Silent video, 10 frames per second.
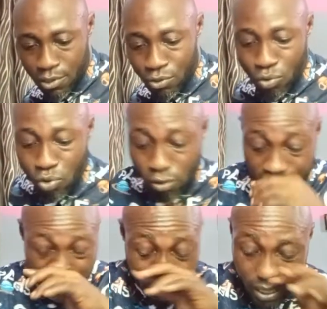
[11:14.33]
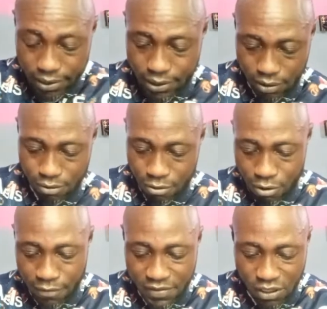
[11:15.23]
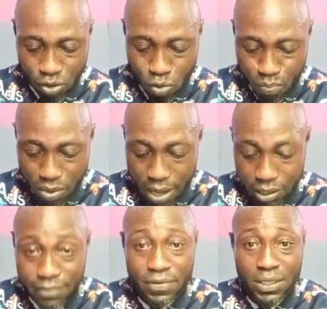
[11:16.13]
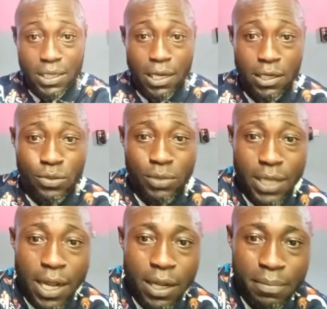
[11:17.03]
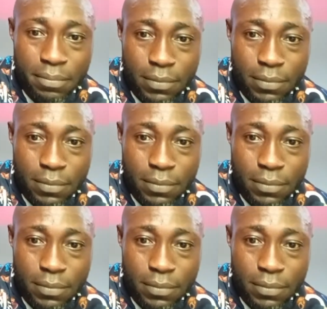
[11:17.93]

You close the plate of the soup and give it a little time.